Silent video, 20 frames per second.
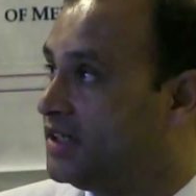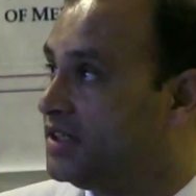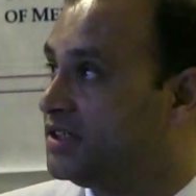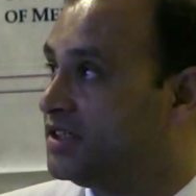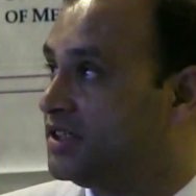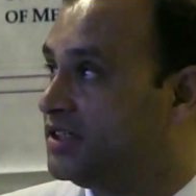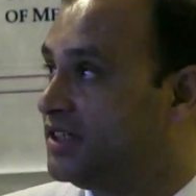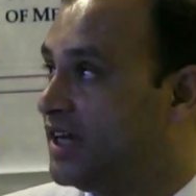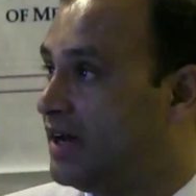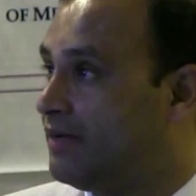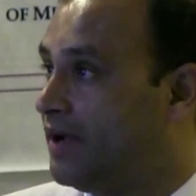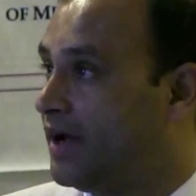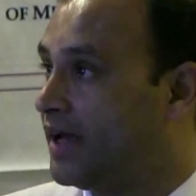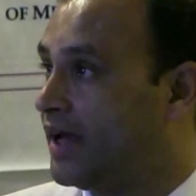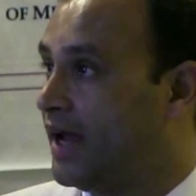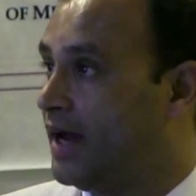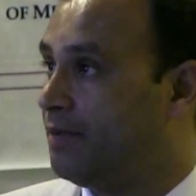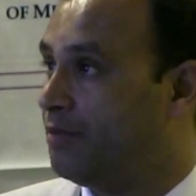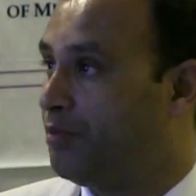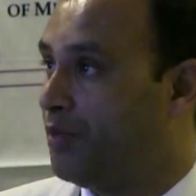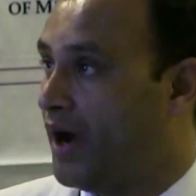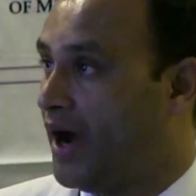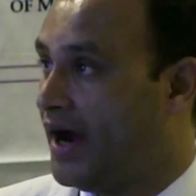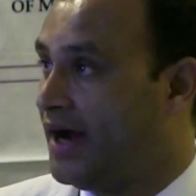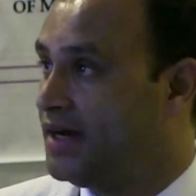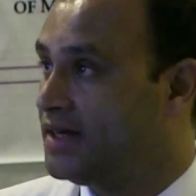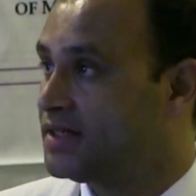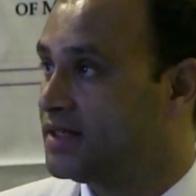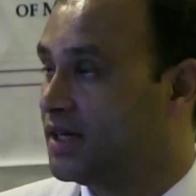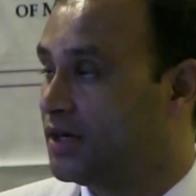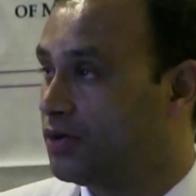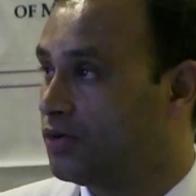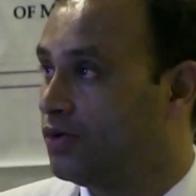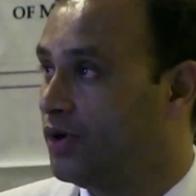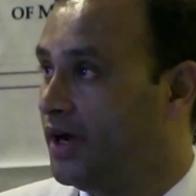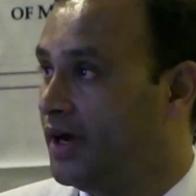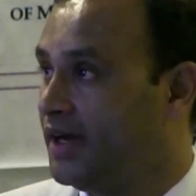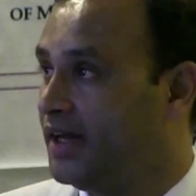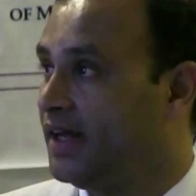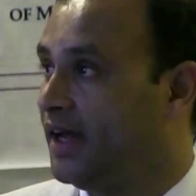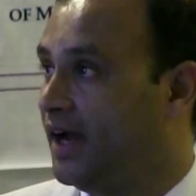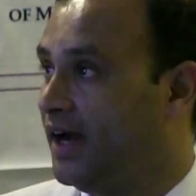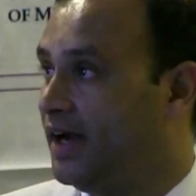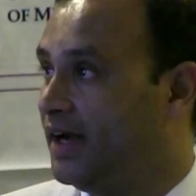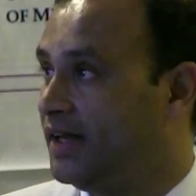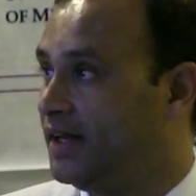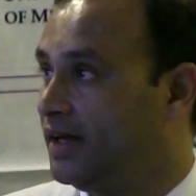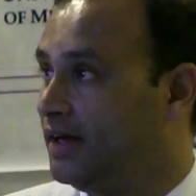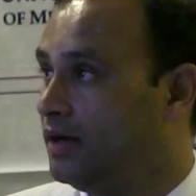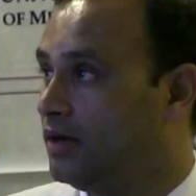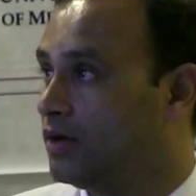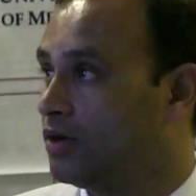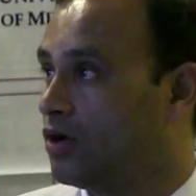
in gingiva can bind circulating LDL,